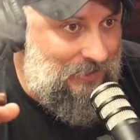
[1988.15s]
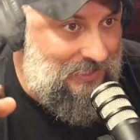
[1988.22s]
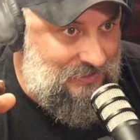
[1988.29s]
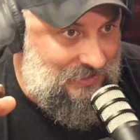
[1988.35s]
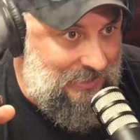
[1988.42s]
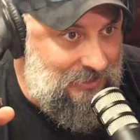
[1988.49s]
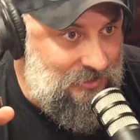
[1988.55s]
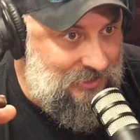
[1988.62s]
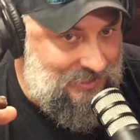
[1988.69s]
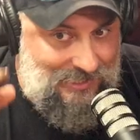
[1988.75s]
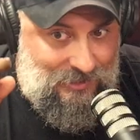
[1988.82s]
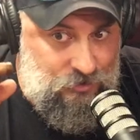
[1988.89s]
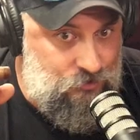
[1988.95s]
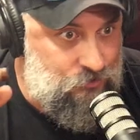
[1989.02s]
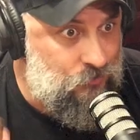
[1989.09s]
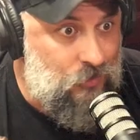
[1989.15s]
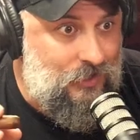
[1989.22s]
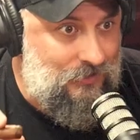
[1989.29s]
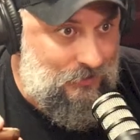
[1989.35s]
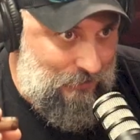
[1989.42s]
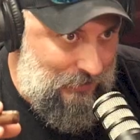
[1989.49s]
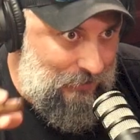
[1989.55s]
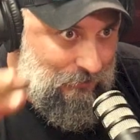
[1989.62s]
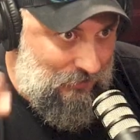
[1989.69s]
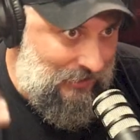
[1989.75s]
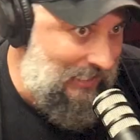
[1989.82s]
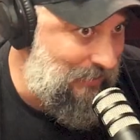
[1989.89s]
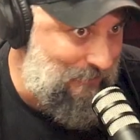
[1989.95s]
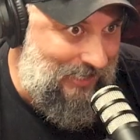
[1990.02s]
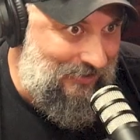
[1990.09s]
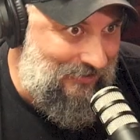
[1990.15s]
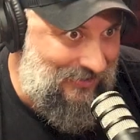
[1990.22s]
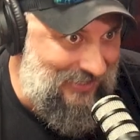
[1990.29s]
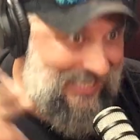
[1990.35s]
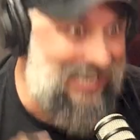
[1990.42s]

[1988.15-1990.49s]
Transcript: because they just had to drug the people to get them out.